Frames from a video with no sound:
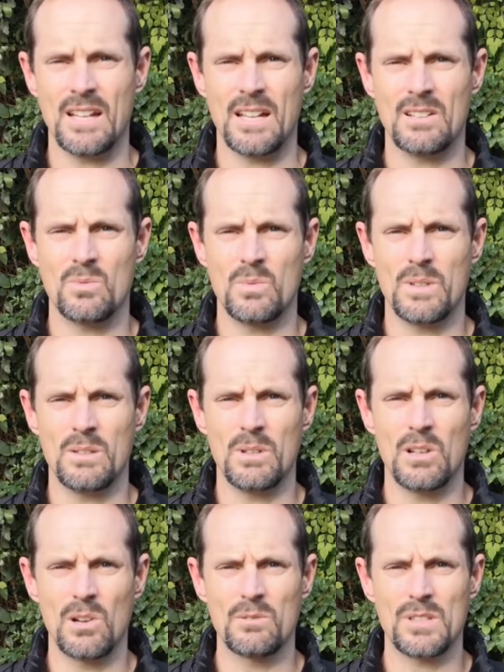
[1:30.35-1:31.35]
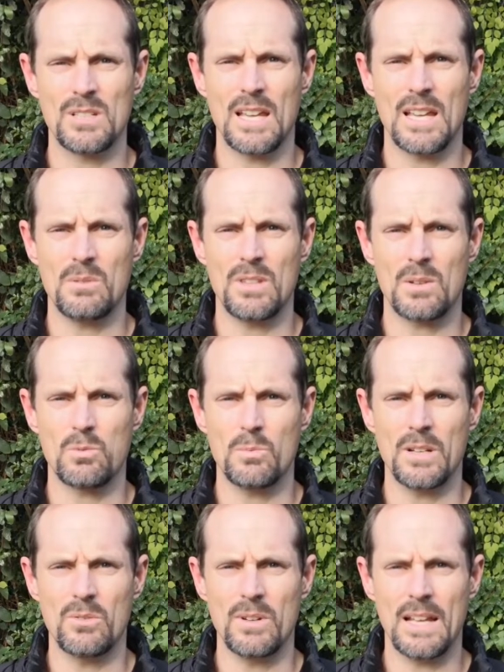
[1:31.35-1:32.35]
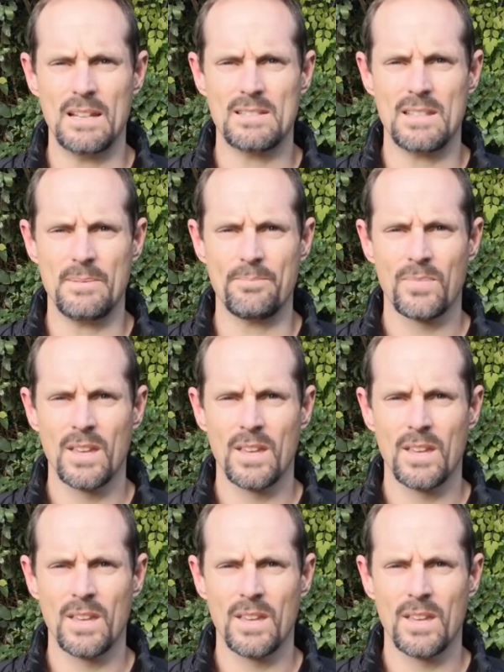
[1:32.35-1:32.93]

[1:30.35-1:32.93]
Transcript: and we long for the day when that will be a reality.